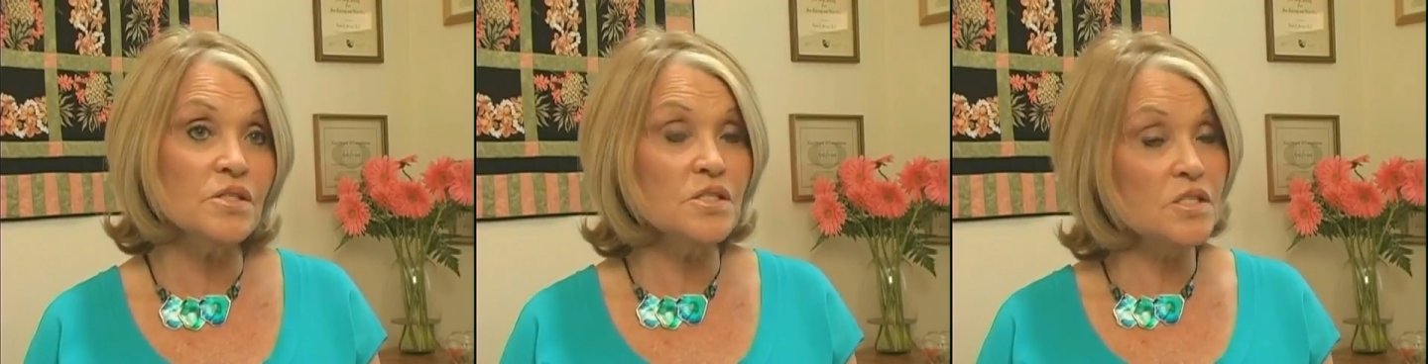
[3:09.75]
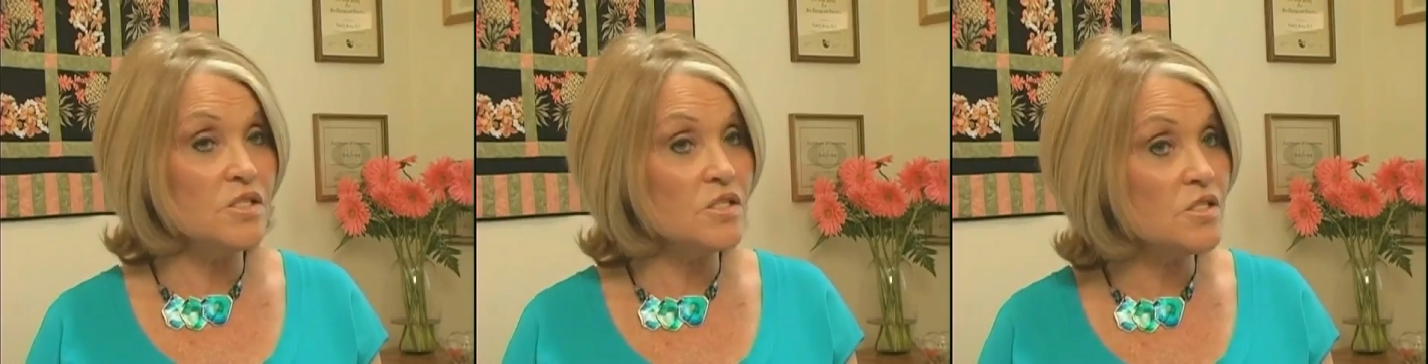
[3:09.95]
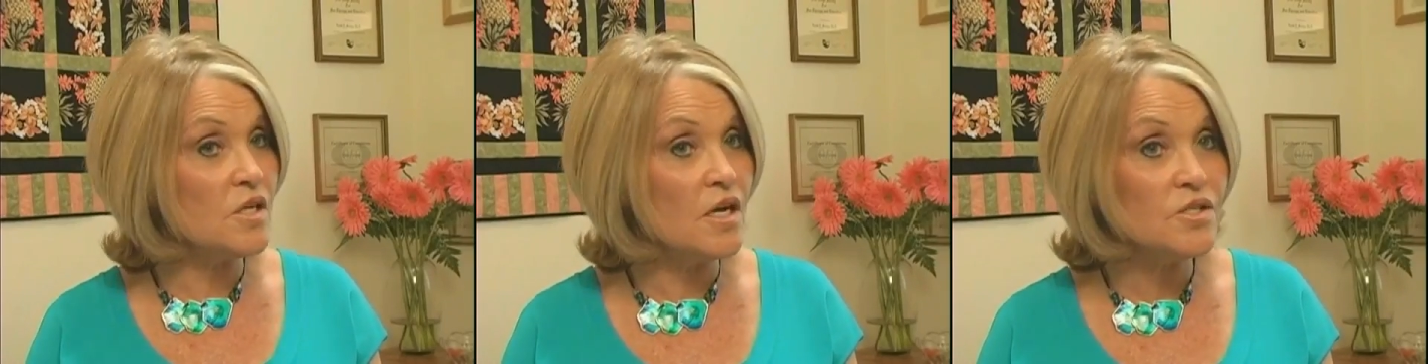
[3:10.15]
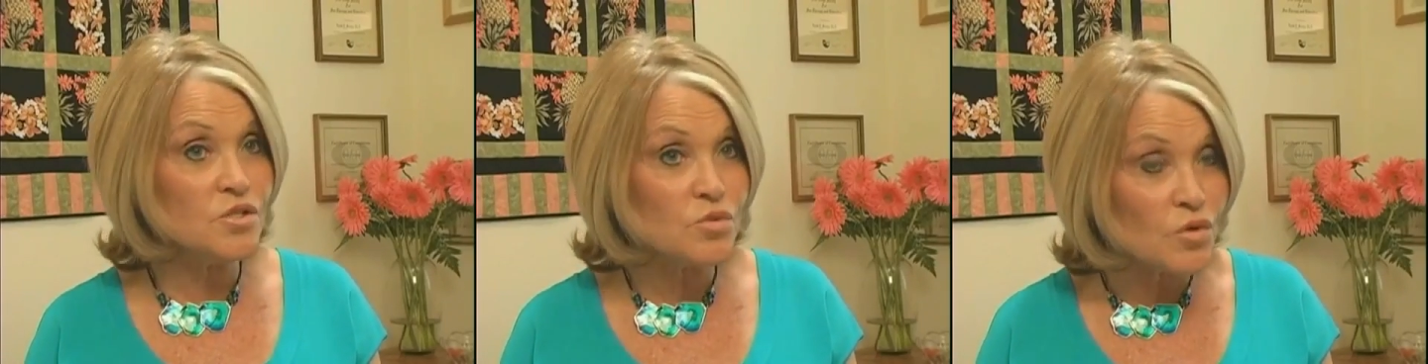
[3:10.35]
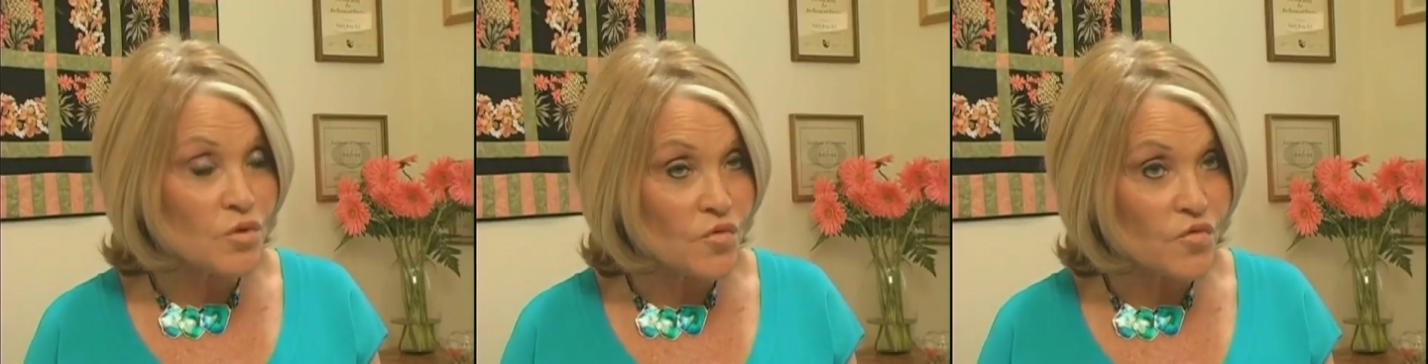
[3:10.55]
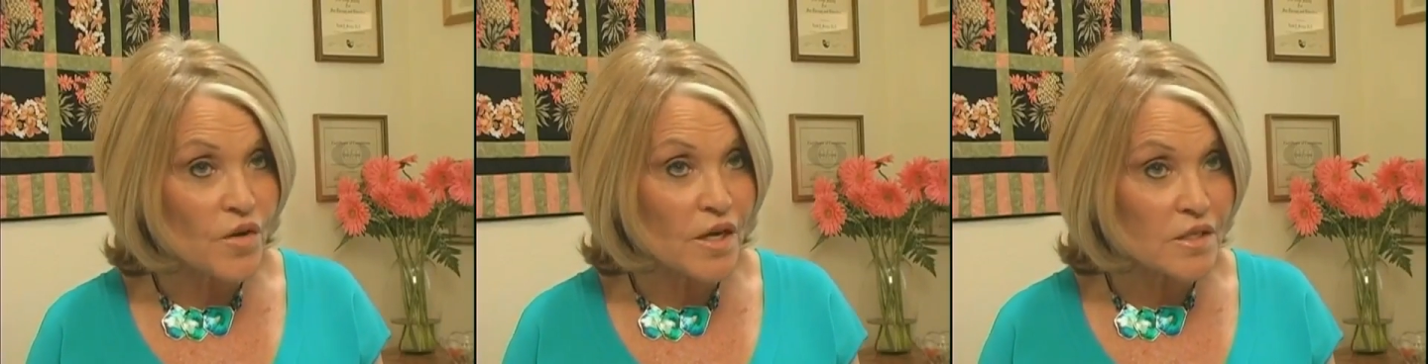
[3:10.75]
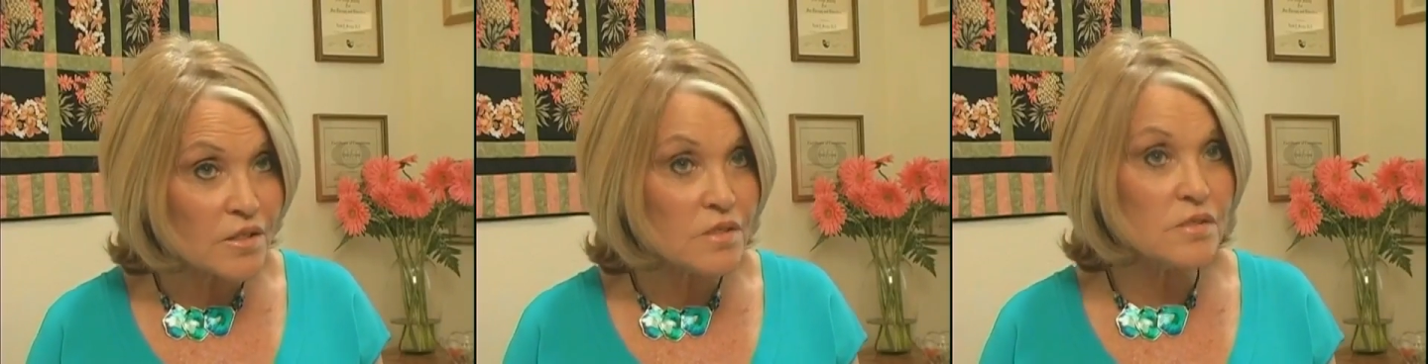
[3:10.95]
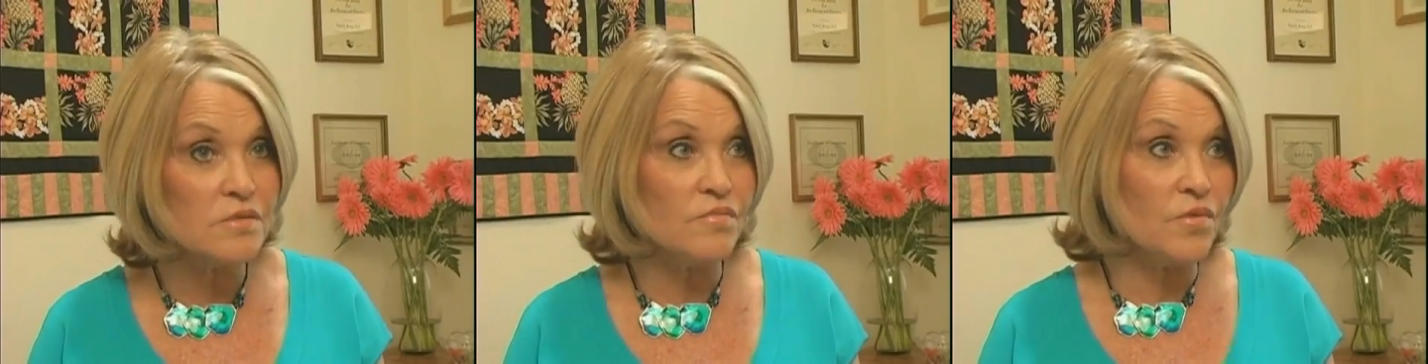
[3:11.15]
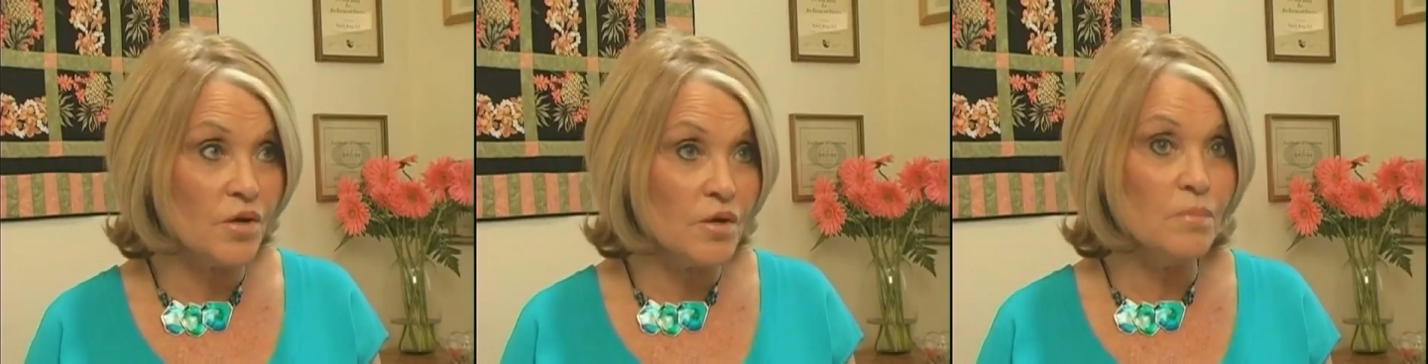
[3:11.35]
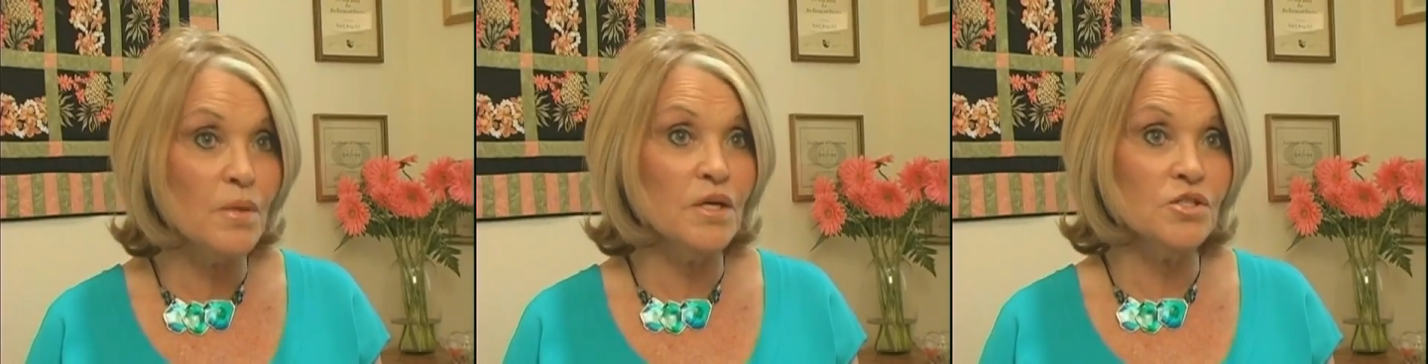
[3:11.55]
The testosterone effect is
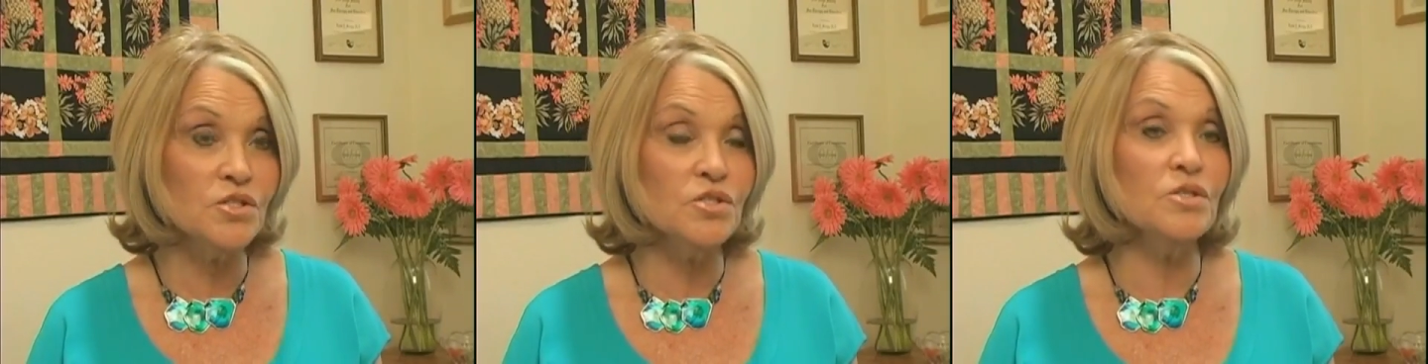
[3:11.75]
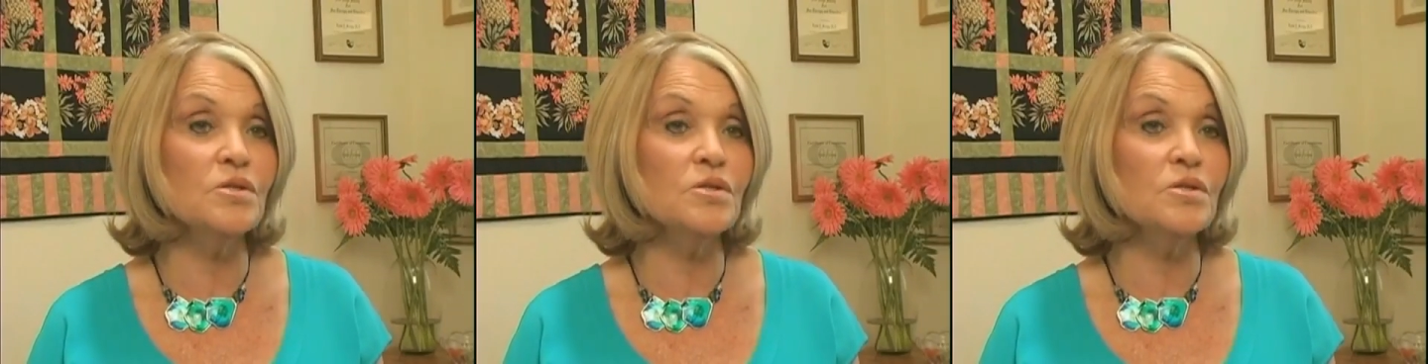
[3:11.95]
very much,